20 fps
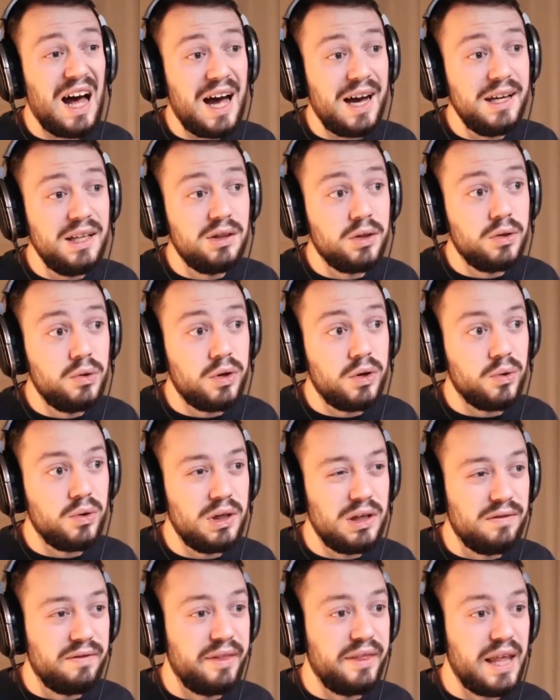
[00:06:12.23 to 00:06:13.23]
I don't
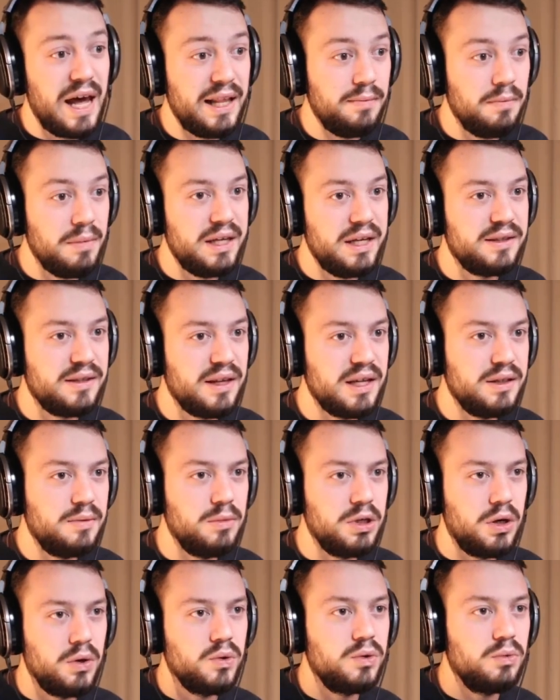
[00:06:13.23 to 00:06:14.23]
know if that makes sense
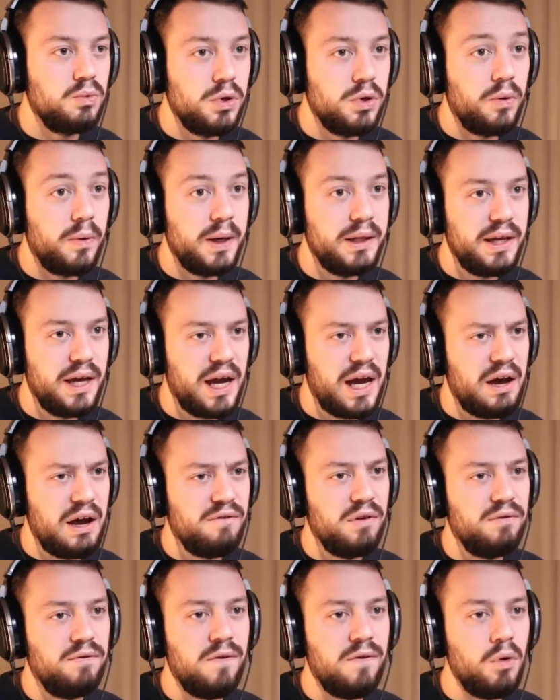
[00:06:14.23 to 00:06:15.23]
because we already
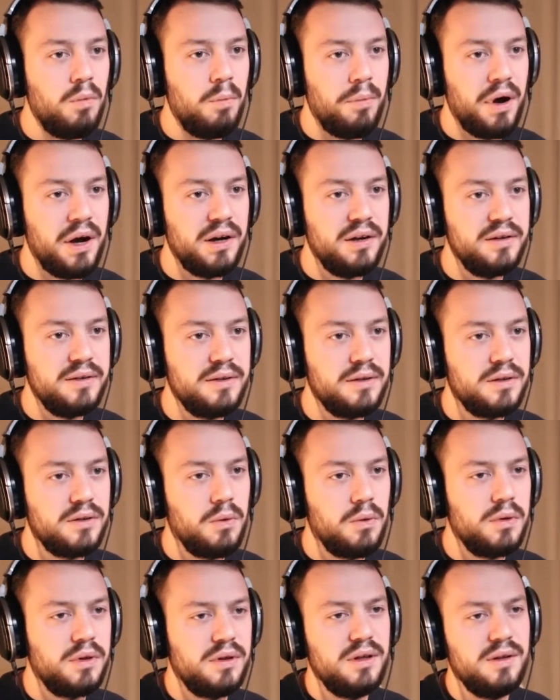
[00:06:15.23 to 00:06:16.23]
have four panels.
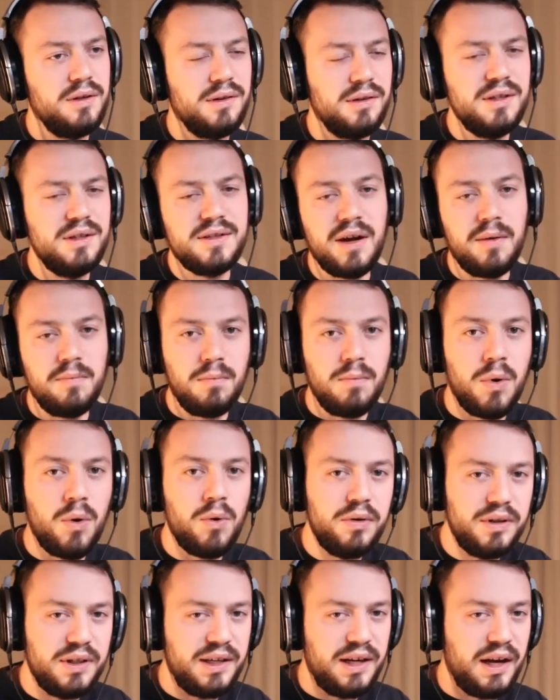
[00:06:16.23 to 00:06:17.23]
So th- these are
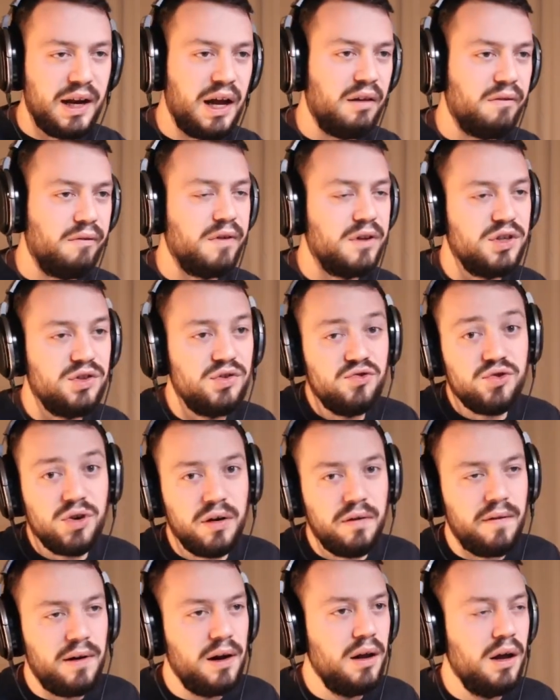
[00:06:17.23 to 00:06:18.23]
more than enough in
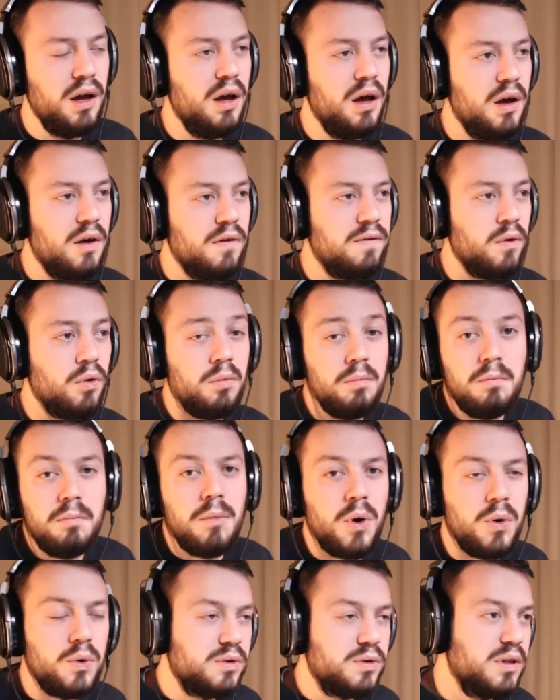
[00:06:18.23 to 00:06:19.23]
general for
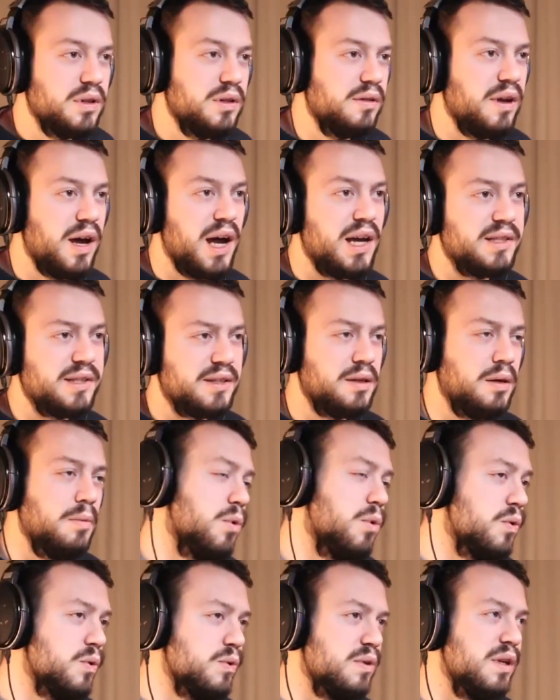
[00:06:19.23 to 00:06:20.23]
most tasks and
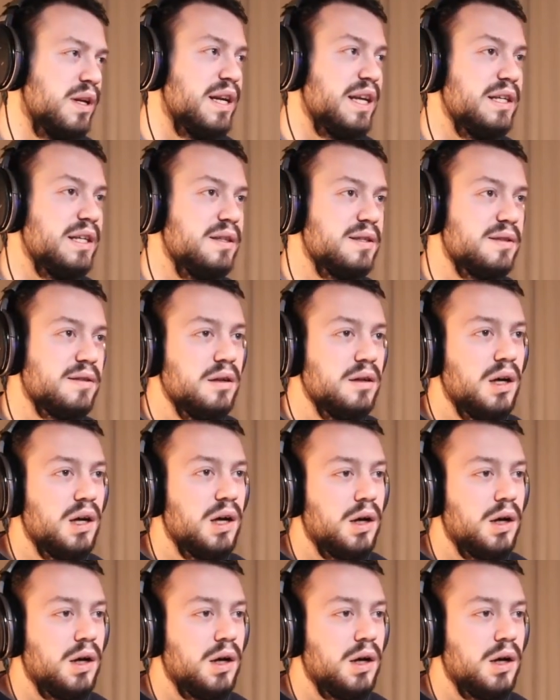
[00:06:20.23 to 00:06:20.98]
most needs.